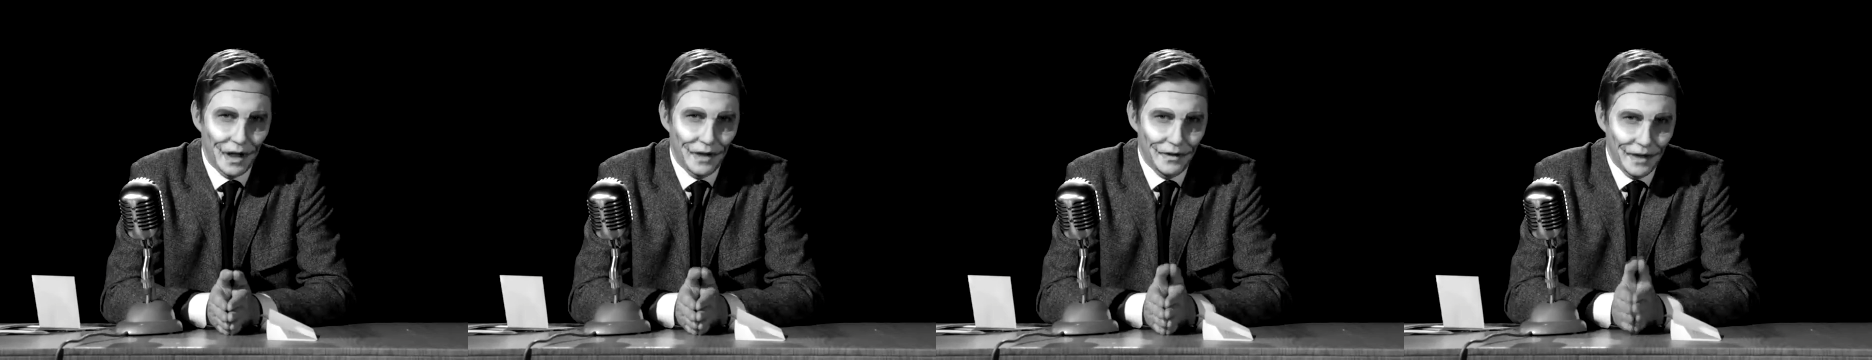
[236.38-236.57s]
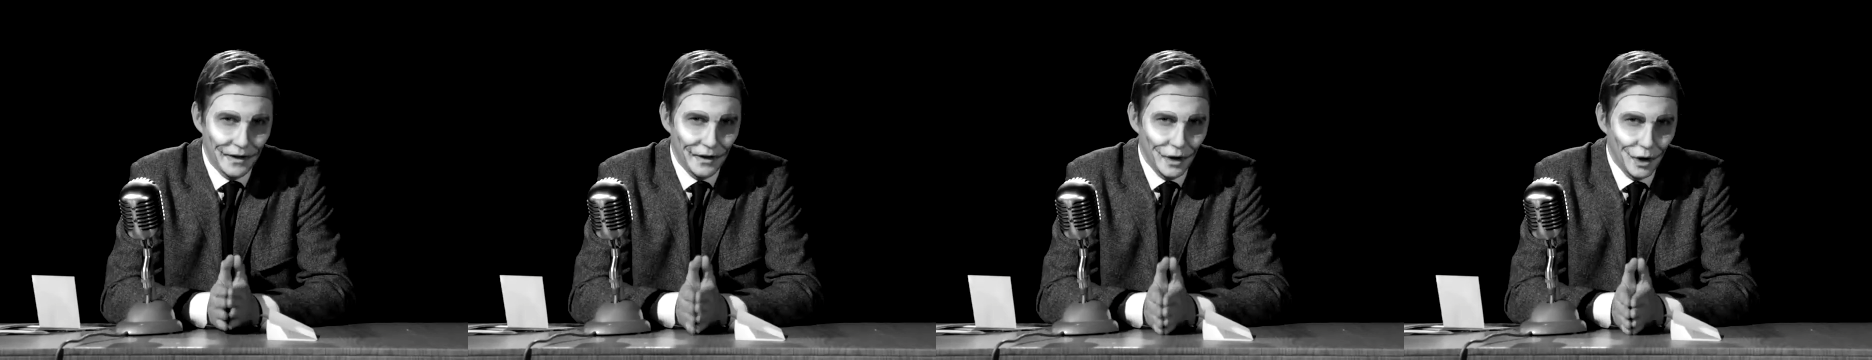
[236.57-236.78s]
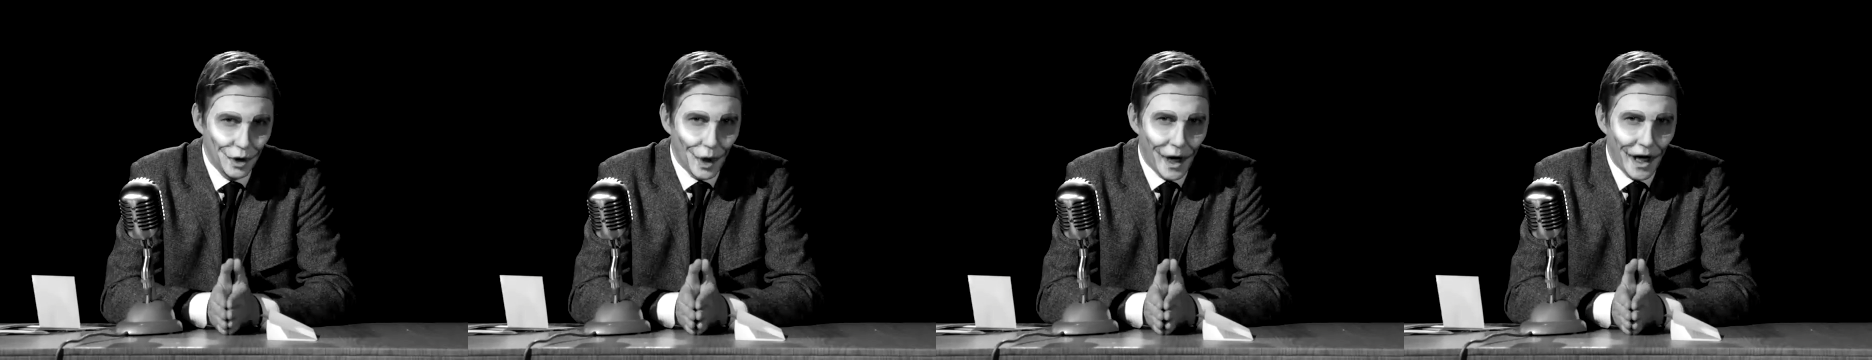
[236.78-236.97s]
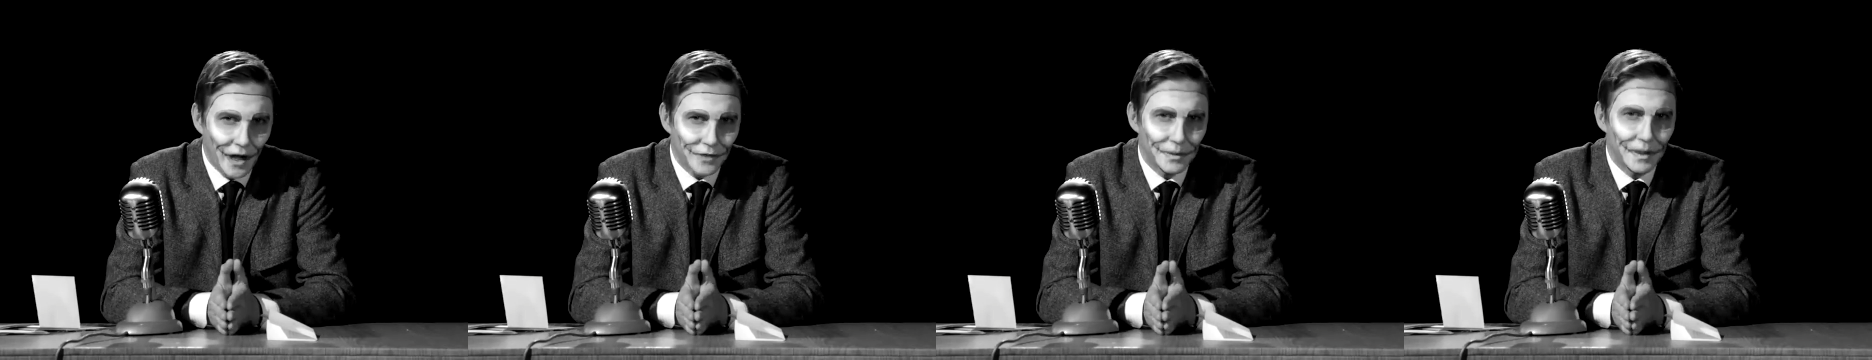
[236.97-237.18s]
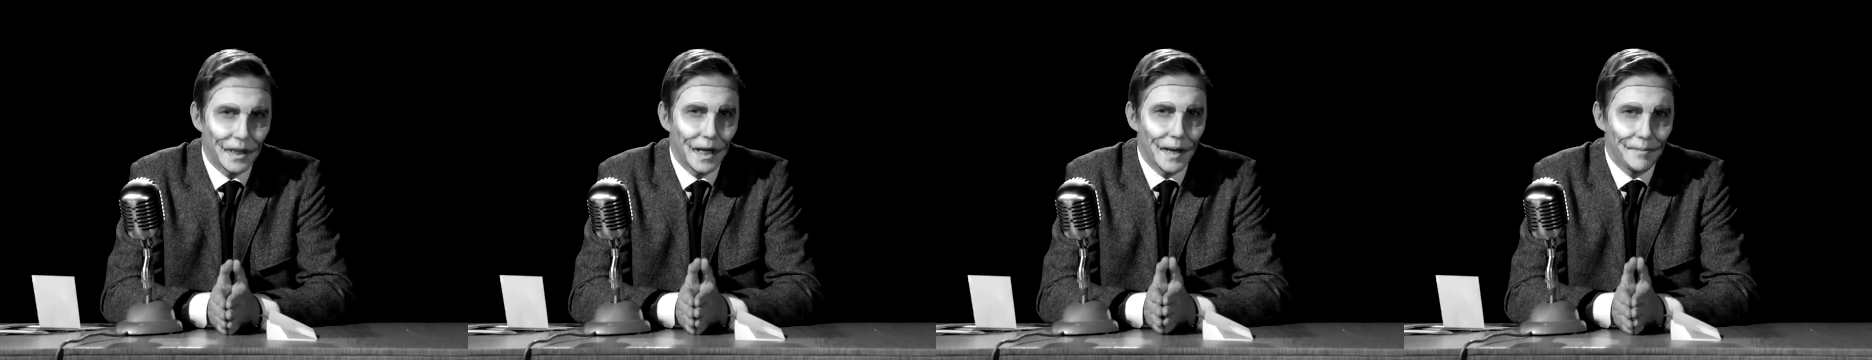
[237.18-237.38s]
They think your
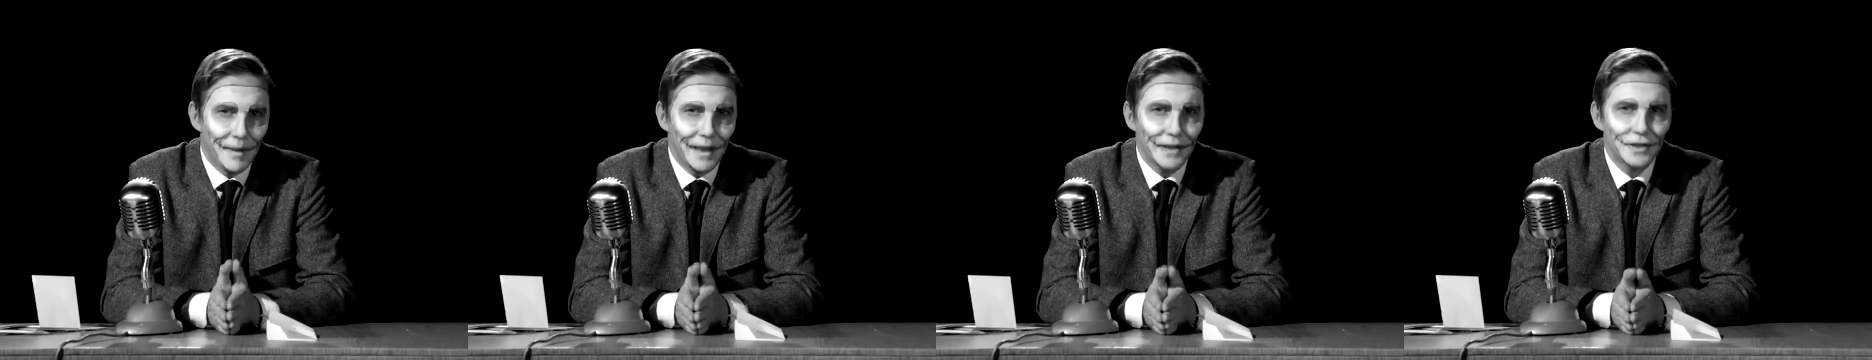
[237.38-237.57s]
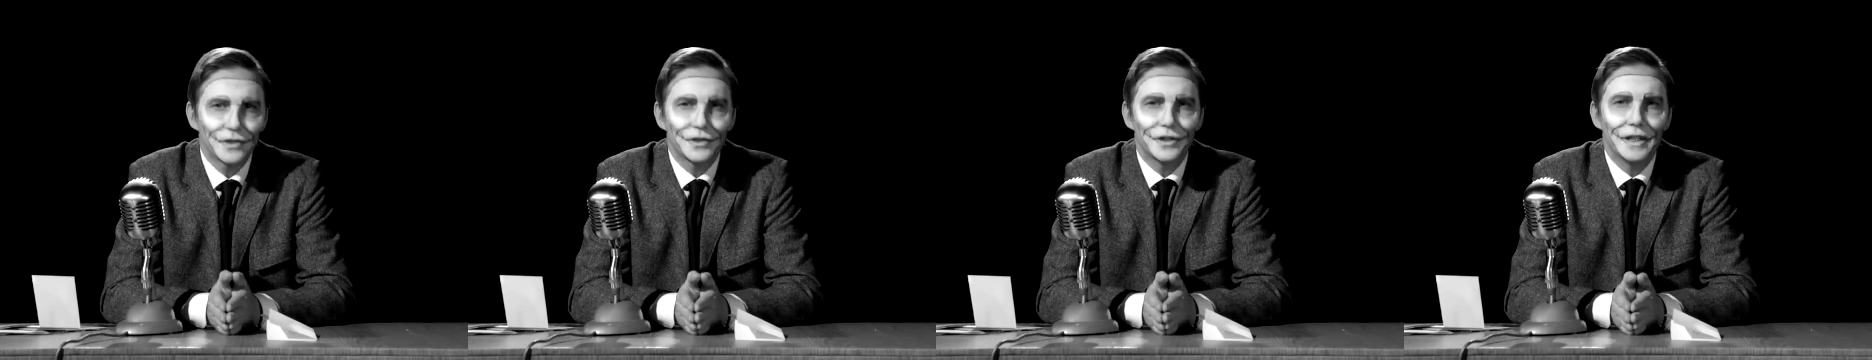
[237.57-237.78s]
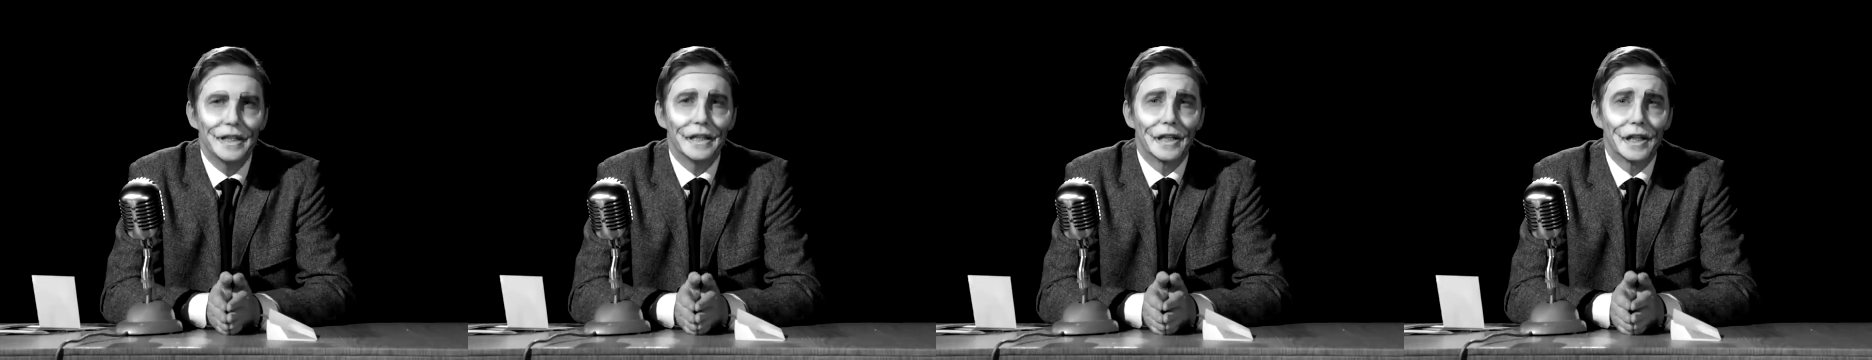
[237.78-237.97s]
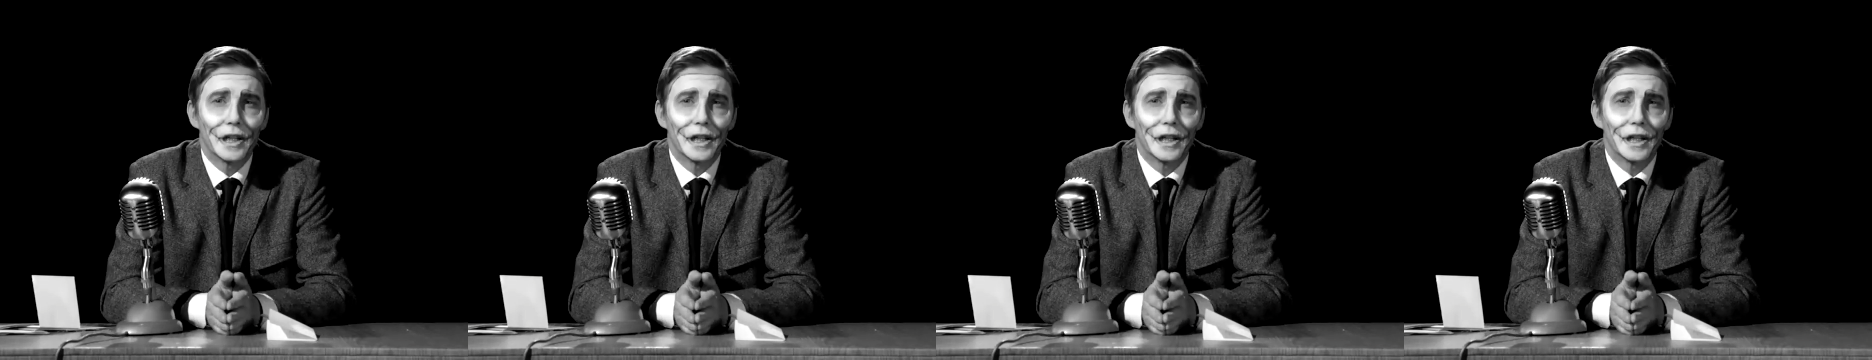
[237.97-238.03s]
husband might just need a